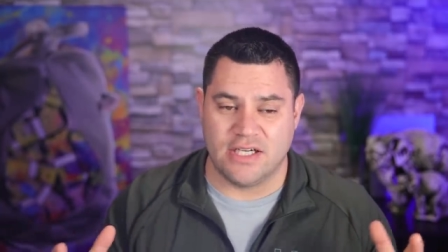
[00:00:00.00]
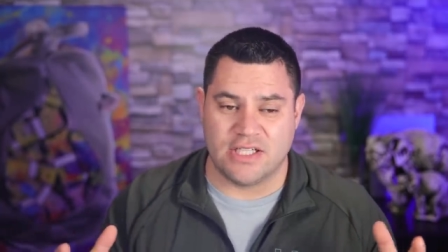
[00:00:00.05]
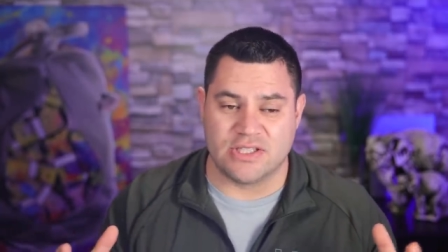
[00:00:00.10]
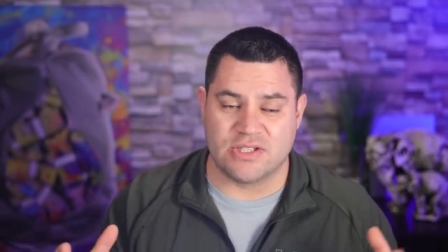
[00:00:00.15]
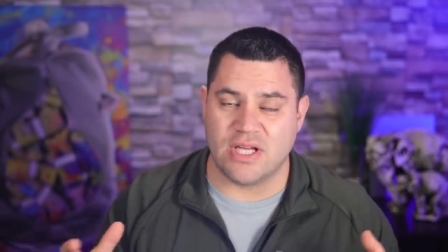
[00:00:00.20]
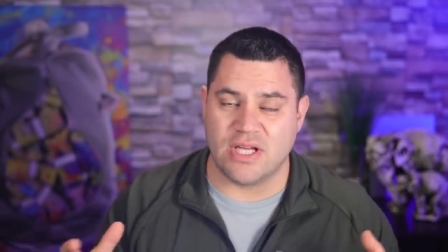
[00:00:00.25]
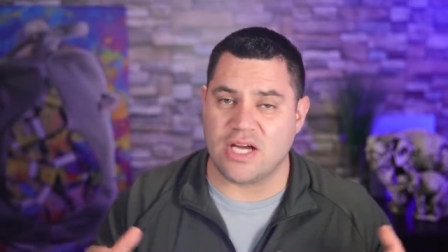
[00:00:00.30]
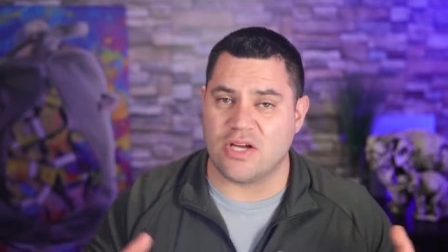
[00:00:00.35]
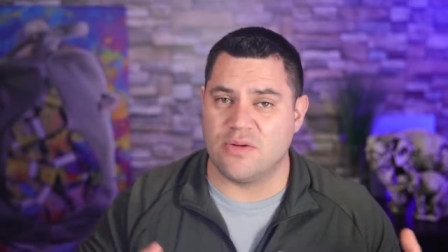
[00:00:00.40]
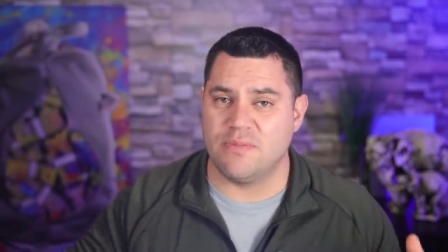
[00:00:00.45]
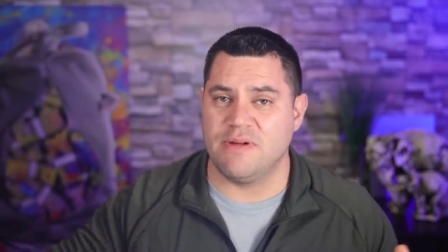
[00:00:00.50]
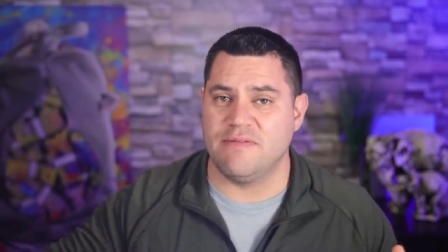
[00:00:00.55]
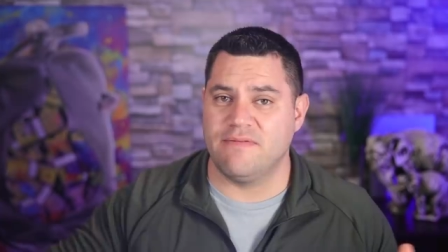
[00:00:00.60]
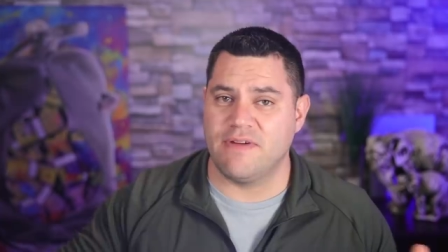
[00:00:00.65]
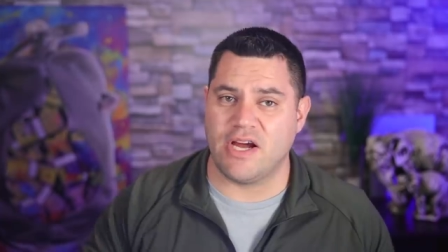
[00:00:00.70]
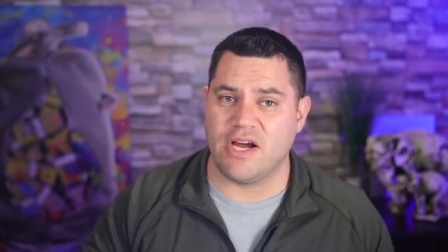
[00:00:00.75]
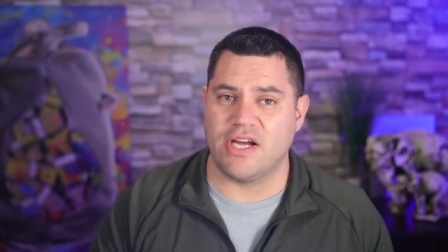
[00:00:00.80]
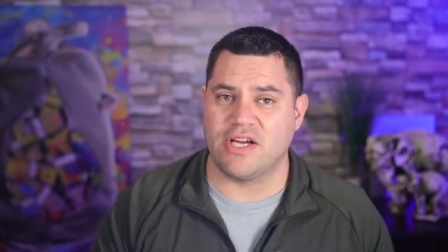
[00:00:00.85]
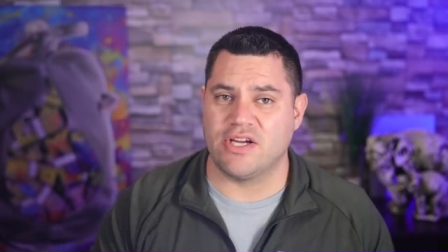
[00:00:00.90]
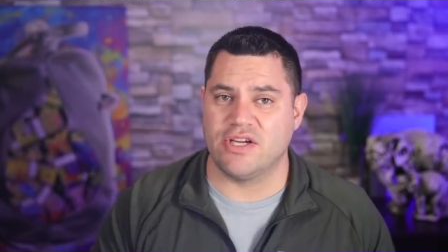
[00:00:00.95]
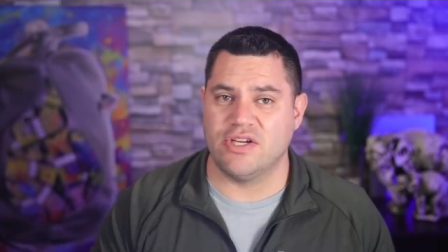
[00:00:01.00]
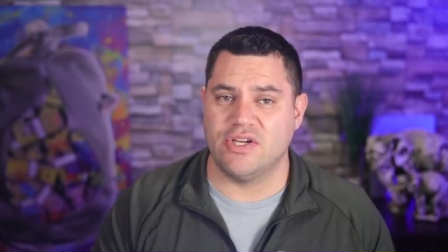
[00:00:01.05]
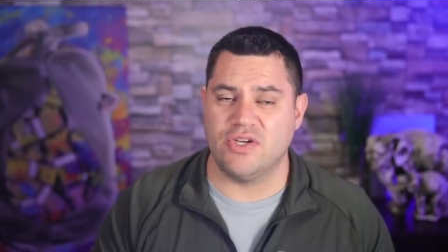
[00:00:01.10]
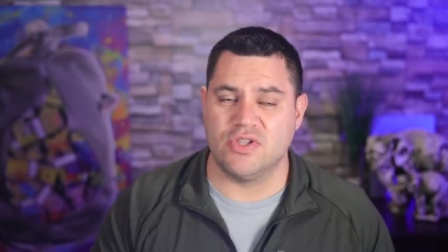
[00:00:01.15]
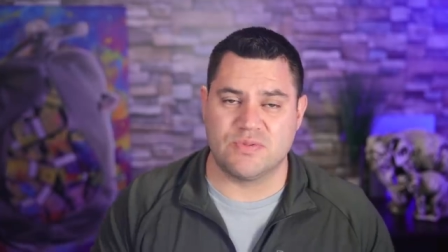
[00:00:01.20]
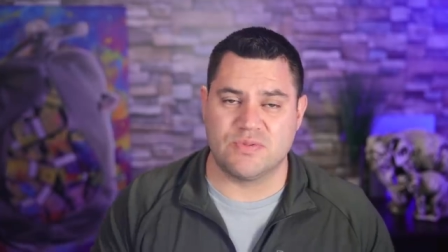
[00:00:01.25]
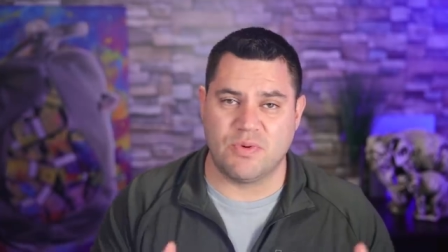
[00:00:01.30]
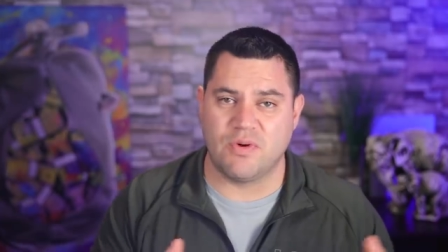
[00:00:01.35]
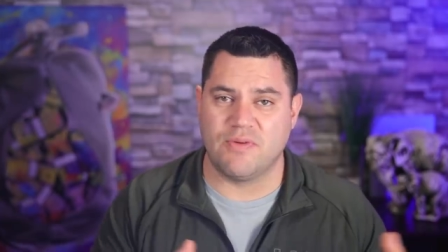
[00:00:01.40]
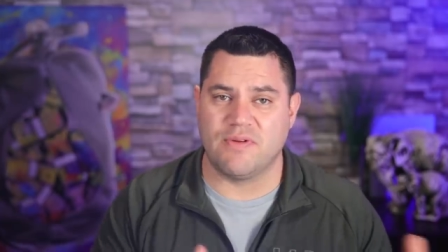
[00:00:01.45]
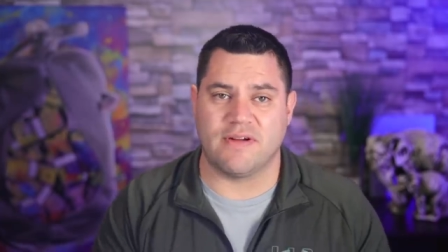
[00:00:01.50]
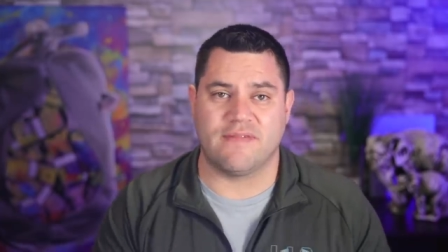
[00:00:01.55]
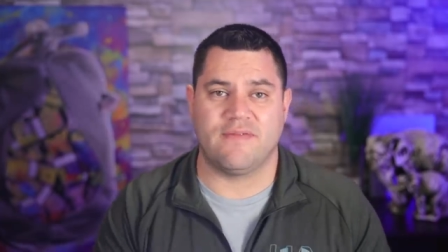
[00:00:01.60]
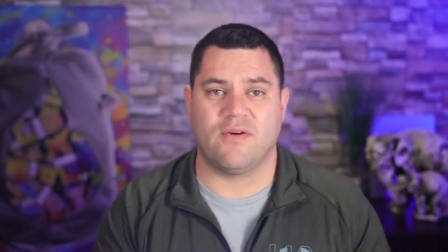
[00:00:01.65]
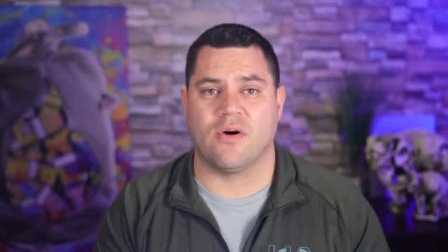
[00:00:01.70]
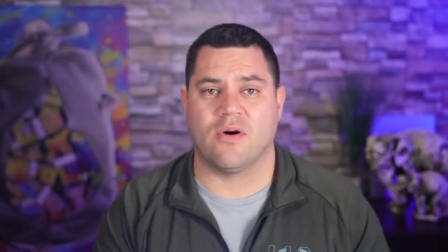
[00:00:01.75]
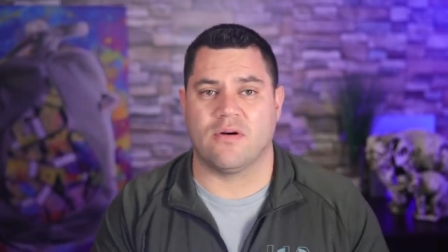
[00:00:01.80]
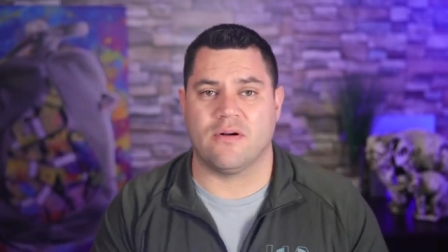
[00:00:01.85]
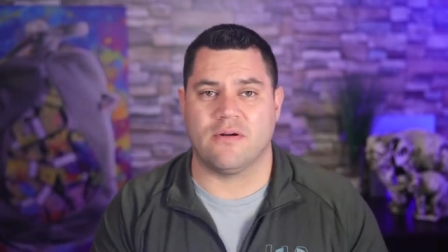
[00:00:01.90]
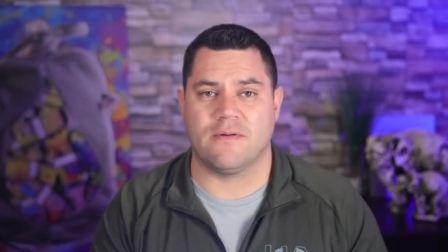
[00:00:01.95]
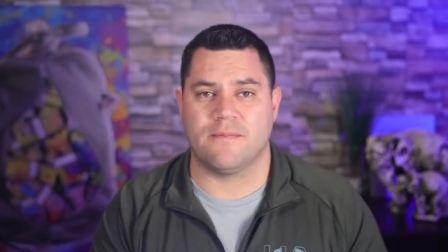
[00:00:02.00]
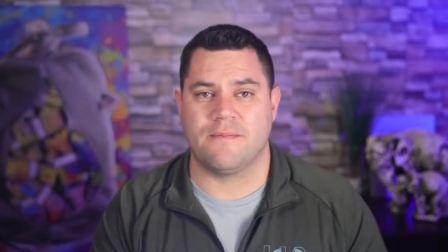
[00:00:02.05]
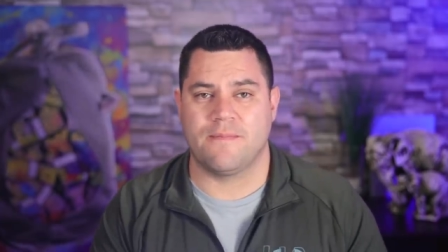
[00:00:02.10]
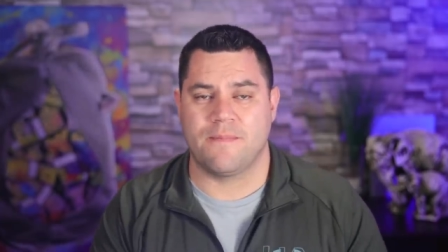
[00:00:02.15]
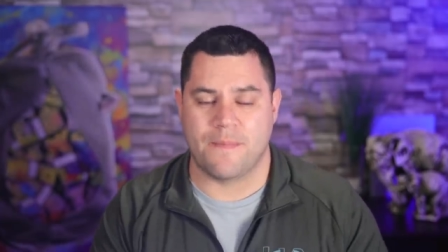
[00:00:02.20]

So that could be very good news moving forward.